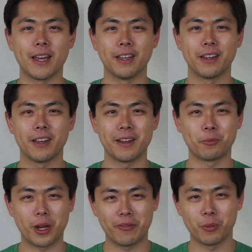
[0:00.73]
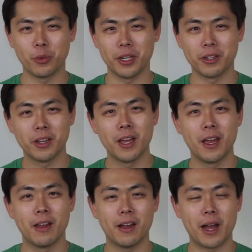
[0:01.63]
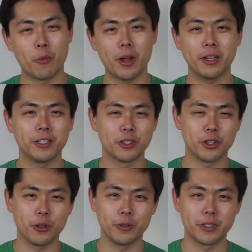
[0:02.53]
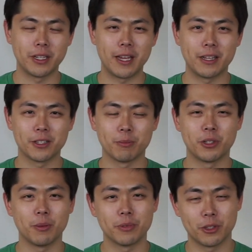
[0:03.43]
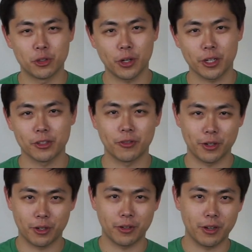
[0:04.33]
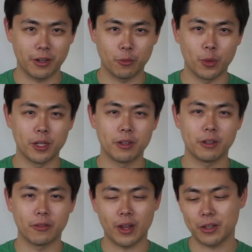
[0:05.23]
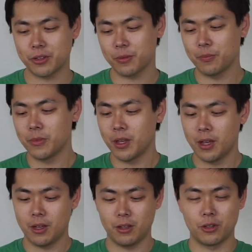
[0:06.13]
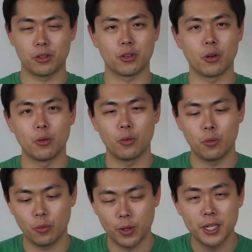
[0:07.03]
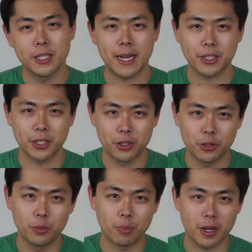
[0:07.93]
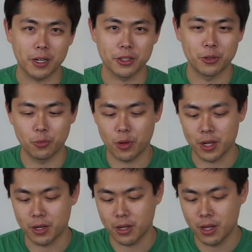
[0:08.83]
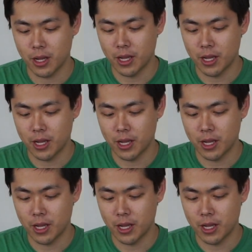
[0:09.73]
Hi, I'm Ray from Wind. I wanted to show you today some tips and tricks for your Wind device. So Wind is actually two products in one,